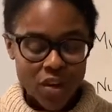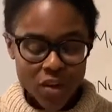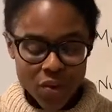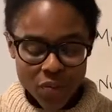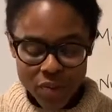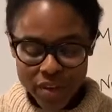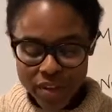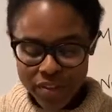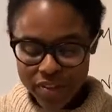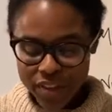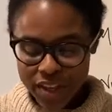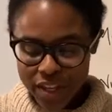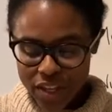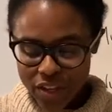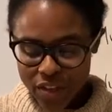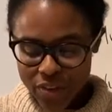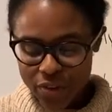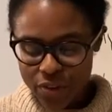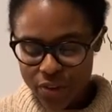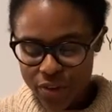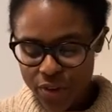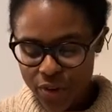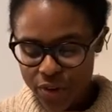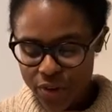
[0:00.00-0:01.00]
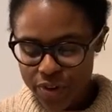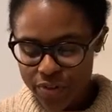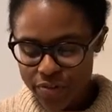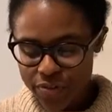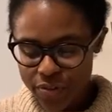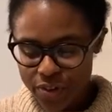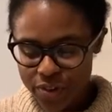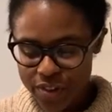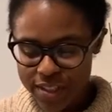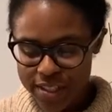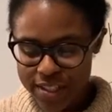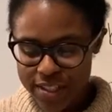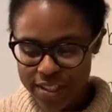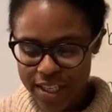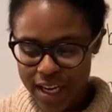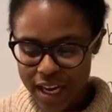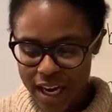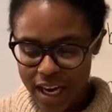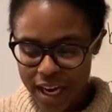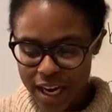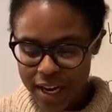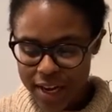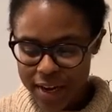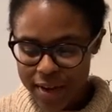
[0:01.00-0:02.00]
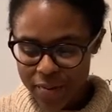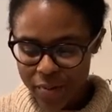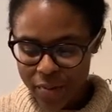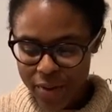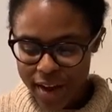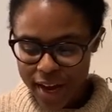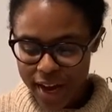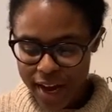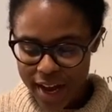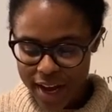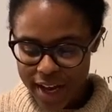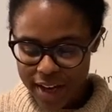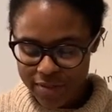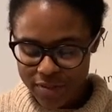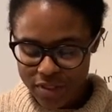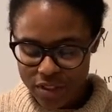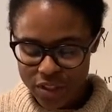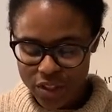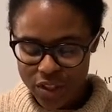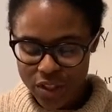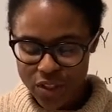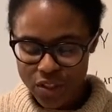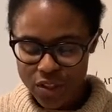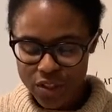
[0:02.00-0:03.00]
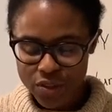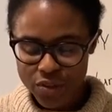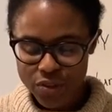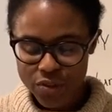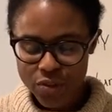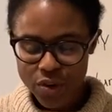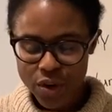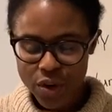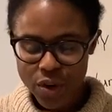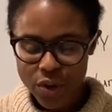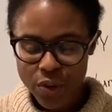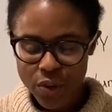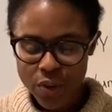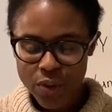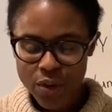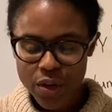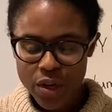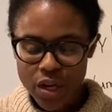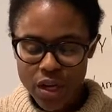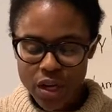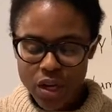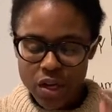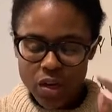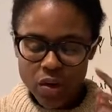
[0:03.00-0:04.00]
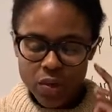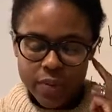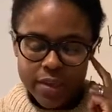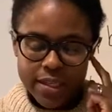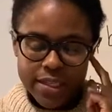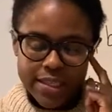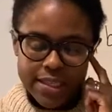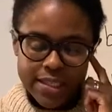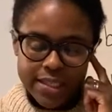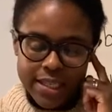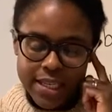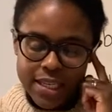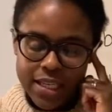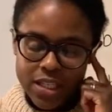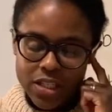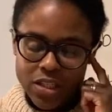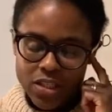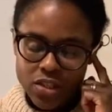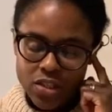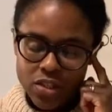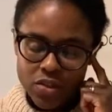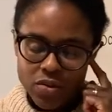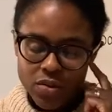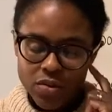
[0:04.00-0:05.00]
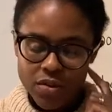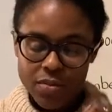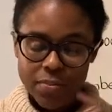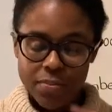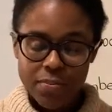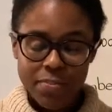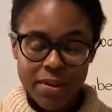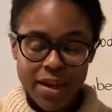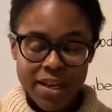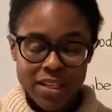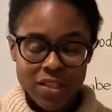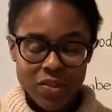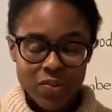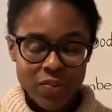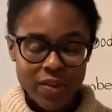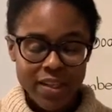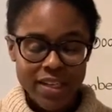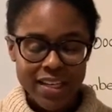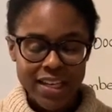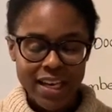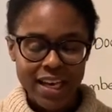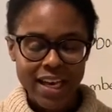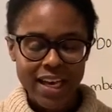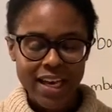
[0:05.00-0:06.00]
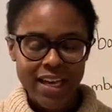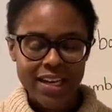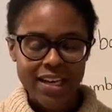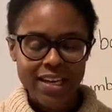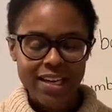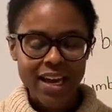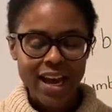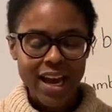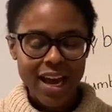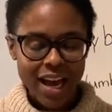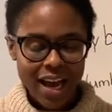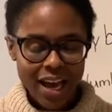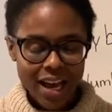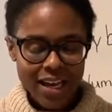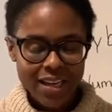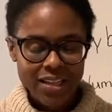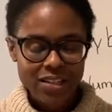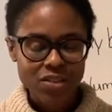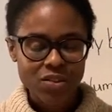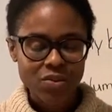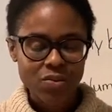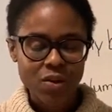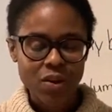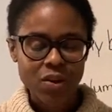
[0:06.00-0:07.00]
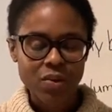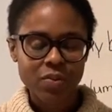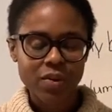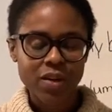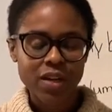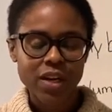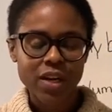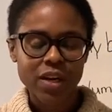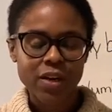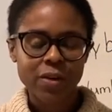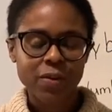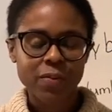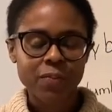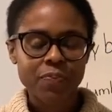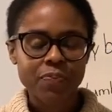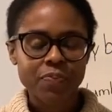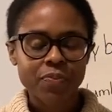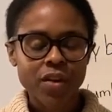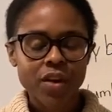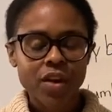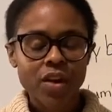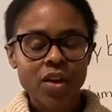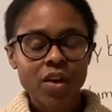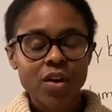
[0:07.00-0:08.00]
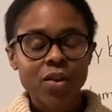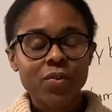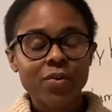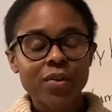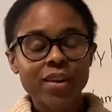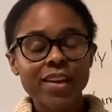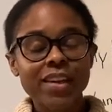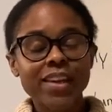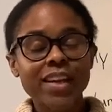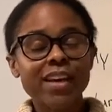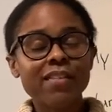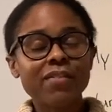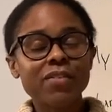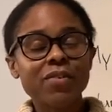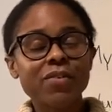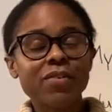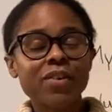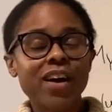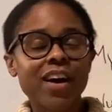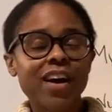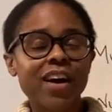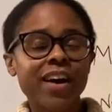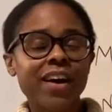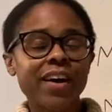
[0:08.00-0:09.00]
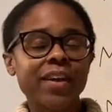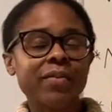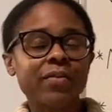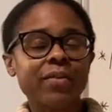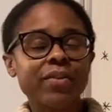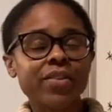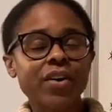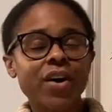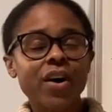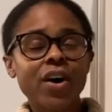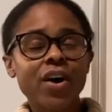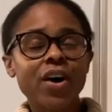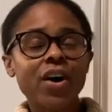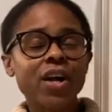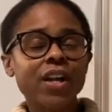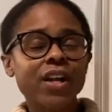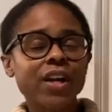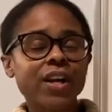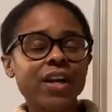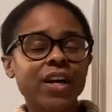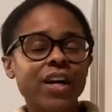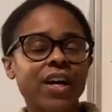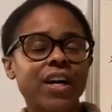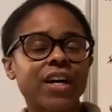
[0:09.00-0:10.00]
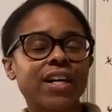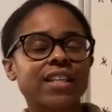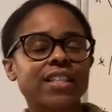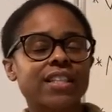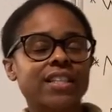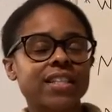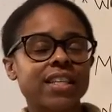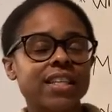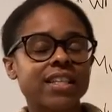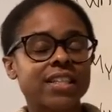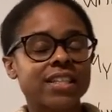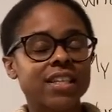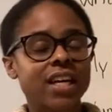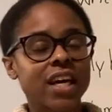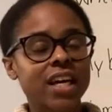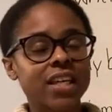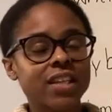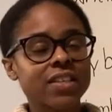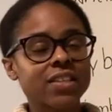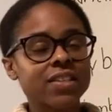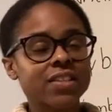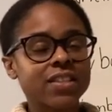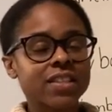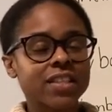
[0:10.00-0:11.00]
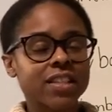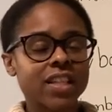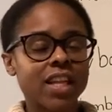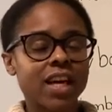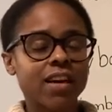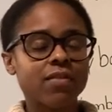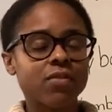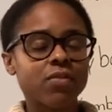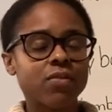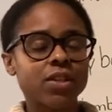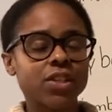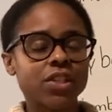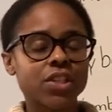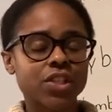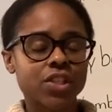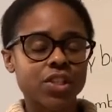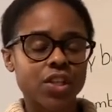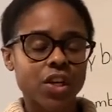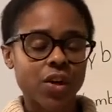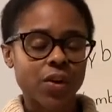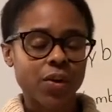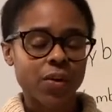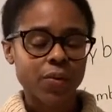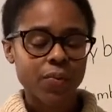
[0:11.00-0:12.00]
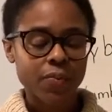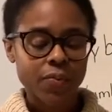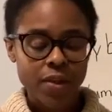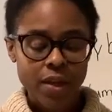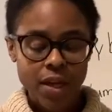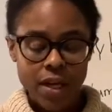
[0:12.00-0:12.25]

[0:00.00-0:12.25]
We thank you, Lord, for this time we have to learn and grow. We seek to do the best we can and add to what we know. We love you, God, with all our hearts, and to others love we show.